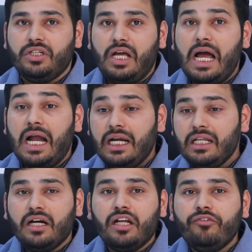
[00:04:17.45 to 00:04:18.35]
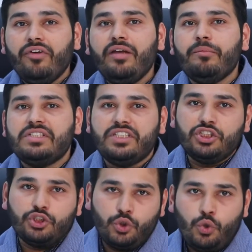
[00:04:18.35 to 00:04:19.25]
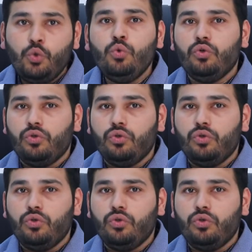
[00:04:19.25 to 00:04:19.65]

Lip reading: and conveying message to